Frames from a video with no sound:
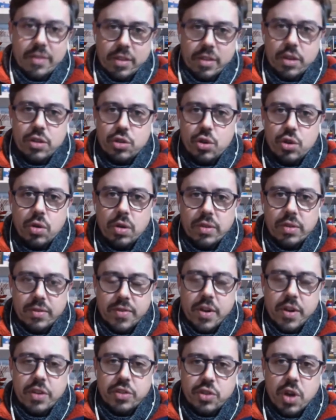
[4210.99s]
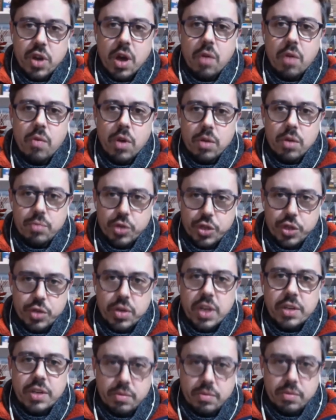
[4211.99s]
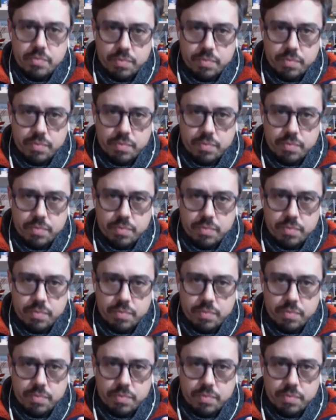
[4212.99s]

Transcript: And control is a very strong word, but you need to